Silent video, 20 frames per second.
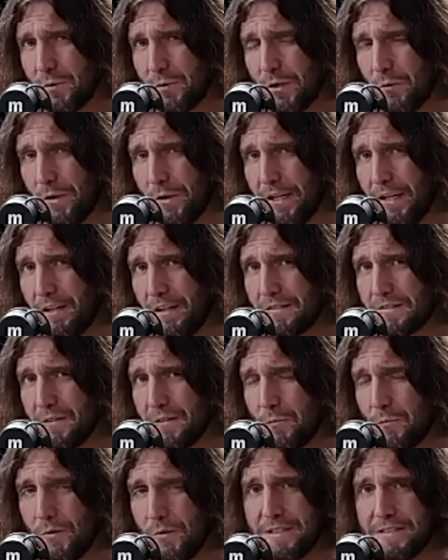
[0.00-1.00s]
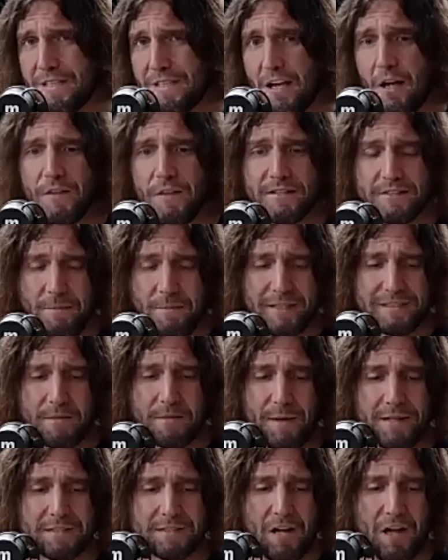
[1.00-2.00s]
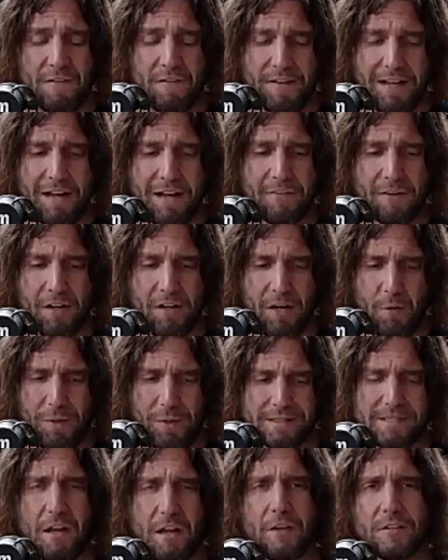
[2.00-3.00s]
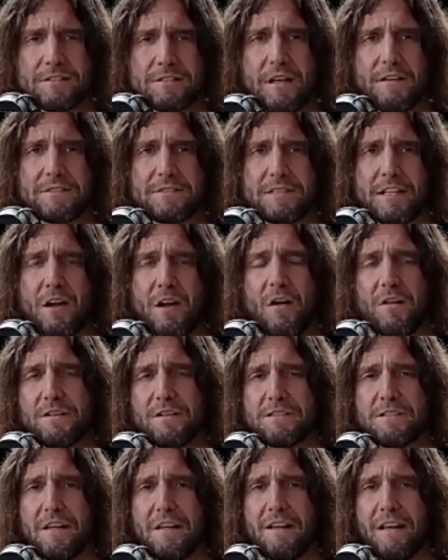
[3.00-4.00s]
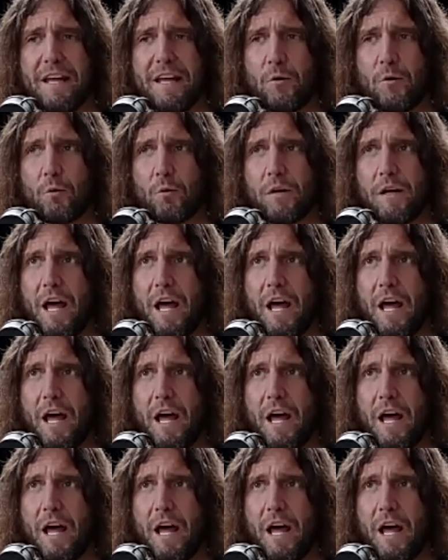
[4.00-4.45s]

We hear someone say, "Oh, this makes the best coffee ever," and we tell ourselves that all of a sudden, like, we're